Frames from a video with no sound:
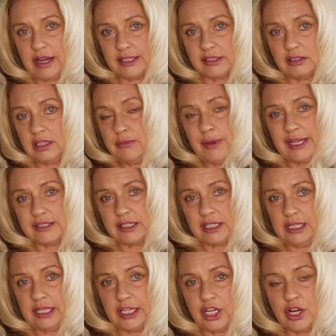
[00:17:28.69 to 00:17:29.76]
So you're
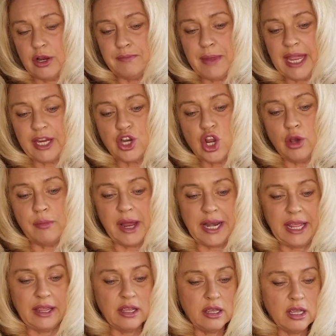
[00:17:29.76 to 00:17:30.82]
basically going to make no money.
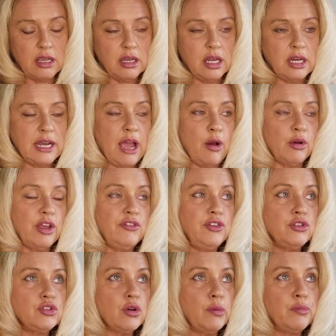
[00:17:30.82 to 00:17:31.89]
Now, if you
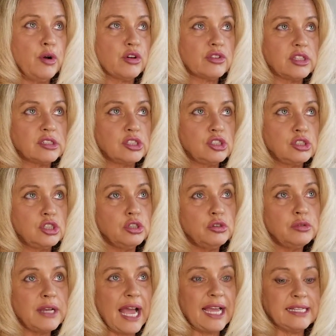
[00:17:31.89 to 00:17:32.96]
do a book that's
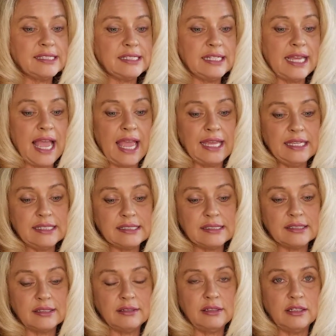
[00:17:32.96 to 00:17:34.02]
$2.98,
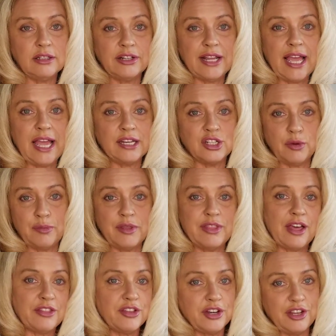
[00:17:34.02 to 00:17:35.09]
you're going to end up in
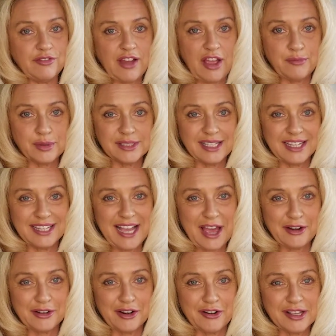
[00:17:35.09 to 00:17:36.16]
that 35%
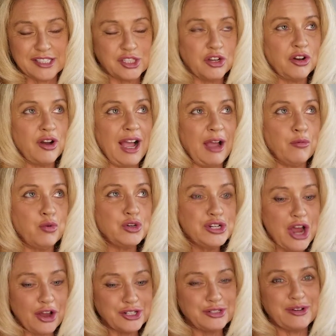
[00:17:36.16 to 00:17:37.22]
category. So I would
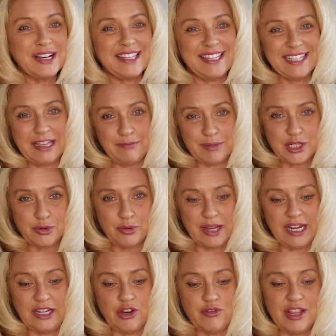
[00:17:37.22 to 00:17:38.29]
not do anything in between.
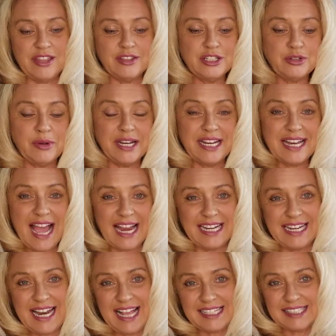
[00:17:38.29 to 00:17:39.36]
You're either doing a
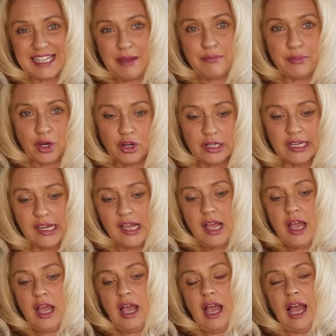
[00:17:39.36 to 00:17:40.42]
99-cent book,
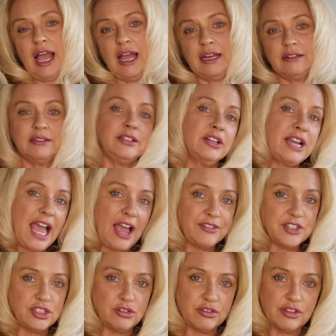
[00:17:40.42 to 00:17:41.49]
and you're going to have to
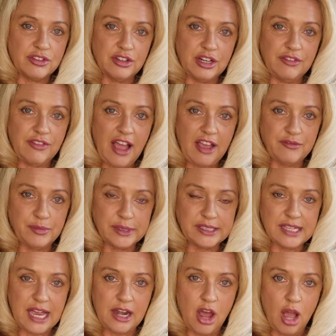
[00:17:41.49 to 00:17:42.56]
do the
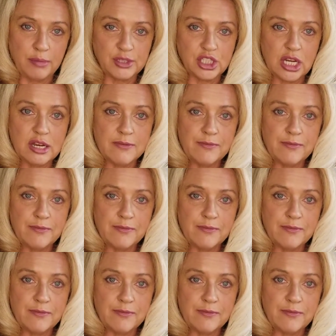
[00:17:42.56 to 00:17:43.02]
35% option.